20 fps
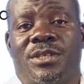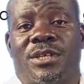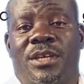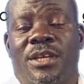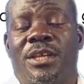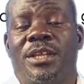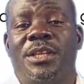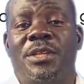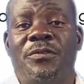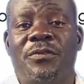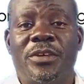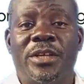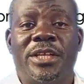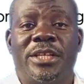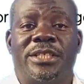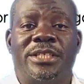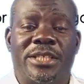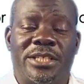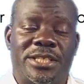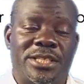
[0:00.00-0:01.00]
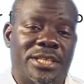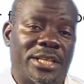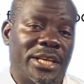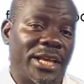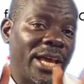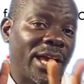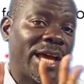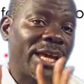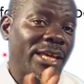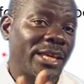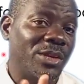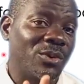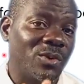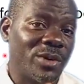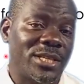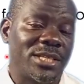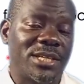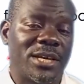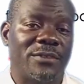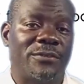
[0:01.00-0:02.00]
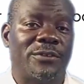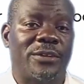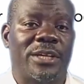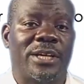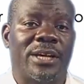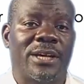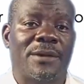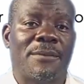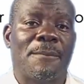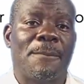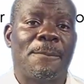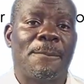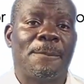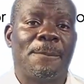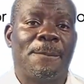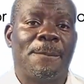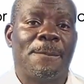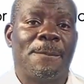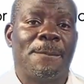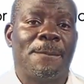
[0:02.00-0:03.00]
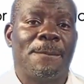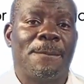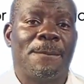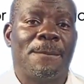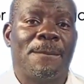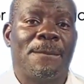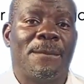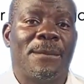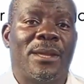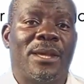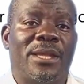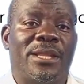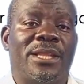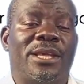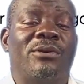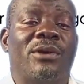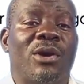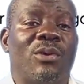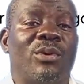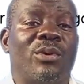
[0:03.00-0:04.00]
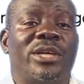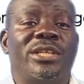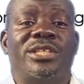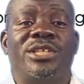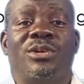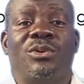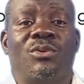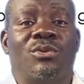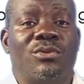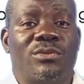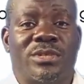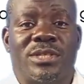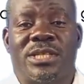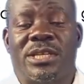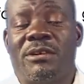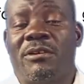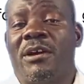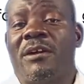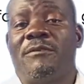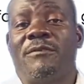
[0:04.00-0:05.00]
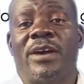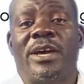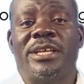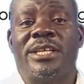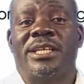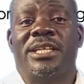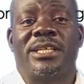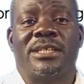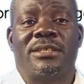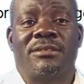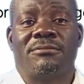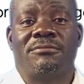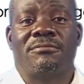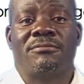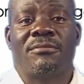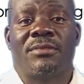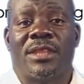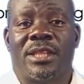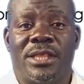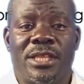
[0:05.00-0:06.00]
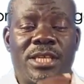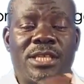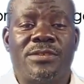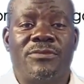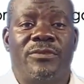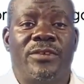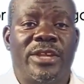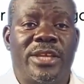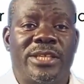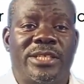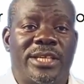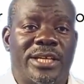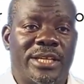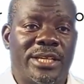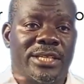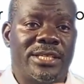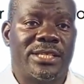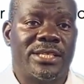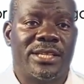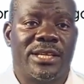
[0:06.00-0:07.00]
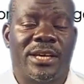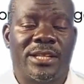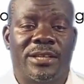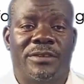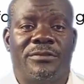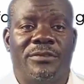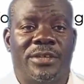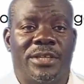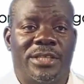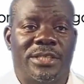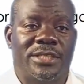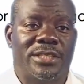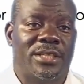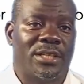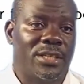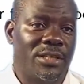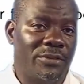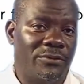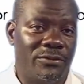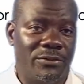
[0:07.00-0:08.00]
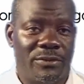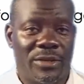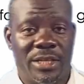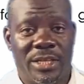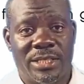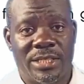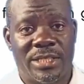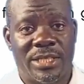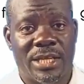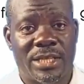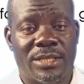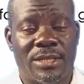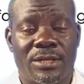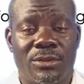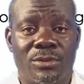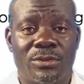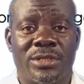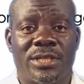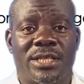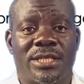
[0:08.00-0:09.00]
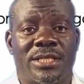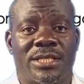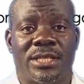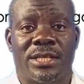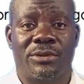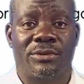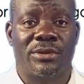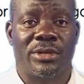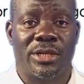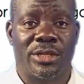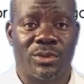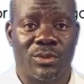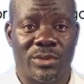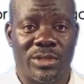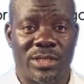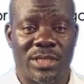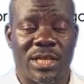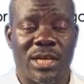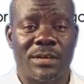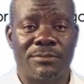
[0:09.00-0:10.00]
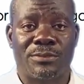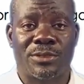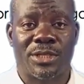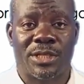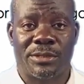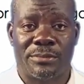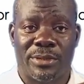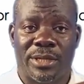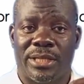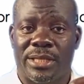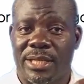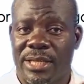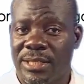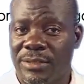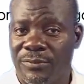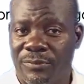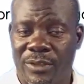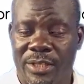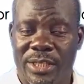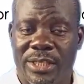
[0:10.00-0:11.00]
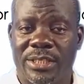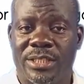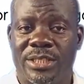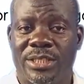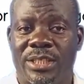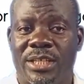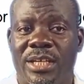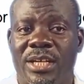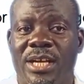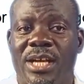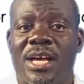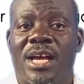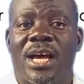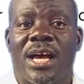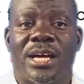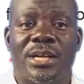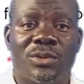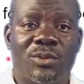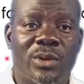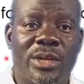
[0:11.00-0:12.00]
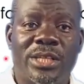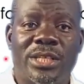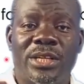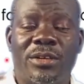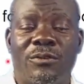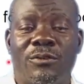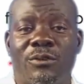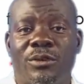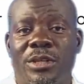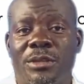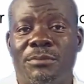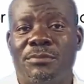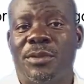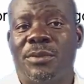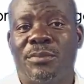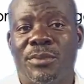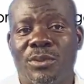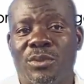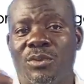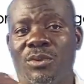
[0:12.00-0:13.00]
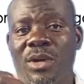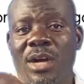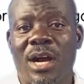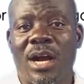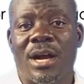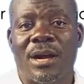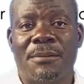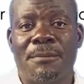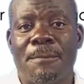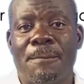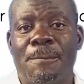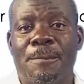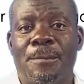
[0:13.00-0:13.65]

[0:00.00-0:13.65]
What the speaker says: in the villages there in West Africa, they were waging wars. They were fighting this village against the other village. The village that loses, it was captured by that village, and waiting for the people to come.